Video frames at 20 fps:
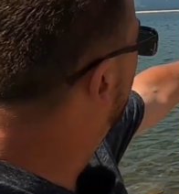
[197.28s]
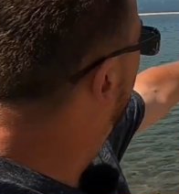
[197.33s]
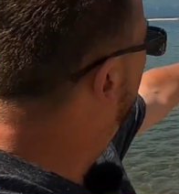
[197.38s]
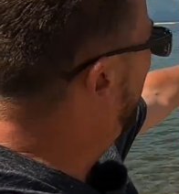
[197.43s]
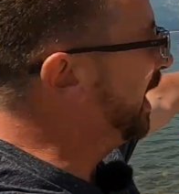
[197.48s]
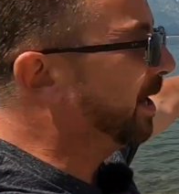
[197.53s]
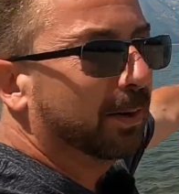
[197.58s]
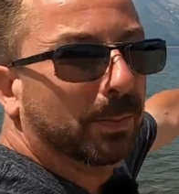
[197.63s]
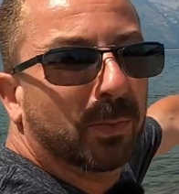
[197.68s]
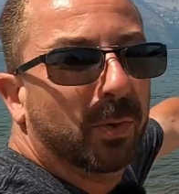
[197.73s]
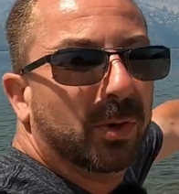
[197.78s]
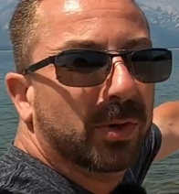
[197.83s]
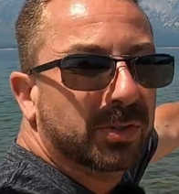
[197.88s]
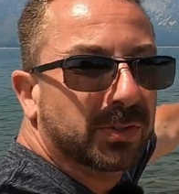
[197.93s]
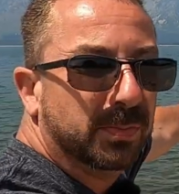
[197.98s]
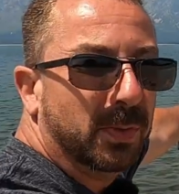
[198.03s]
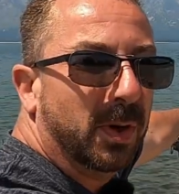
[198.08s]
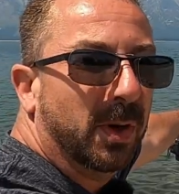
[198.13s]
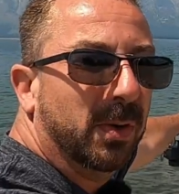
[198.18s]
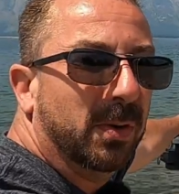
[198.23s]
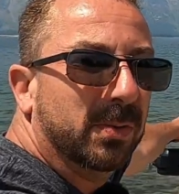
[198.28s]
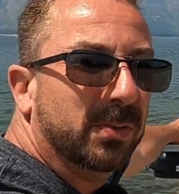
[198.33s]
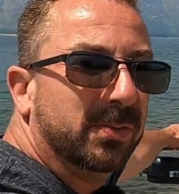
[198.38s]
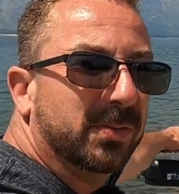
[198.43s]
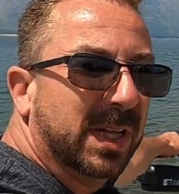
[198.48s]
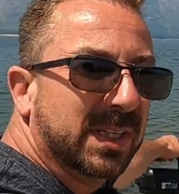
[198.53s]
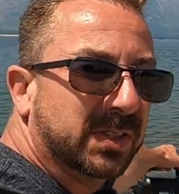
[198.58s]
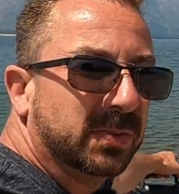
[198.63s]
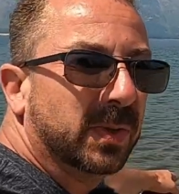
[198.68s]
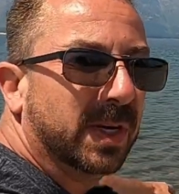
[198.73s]
Paddle boards, bro.
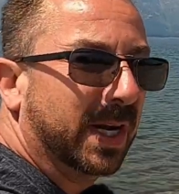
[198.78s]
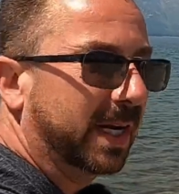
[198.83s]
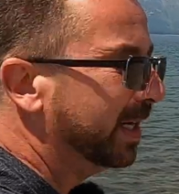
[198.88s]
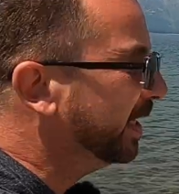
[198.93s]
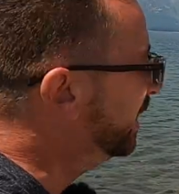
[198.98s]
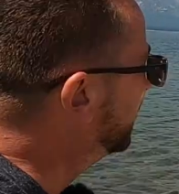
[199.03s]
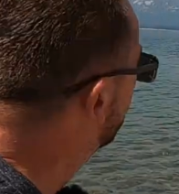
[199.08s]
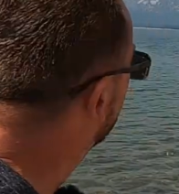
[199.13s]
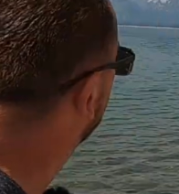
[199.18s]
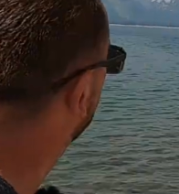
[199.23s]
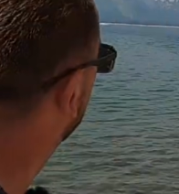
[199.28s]
That's what I need,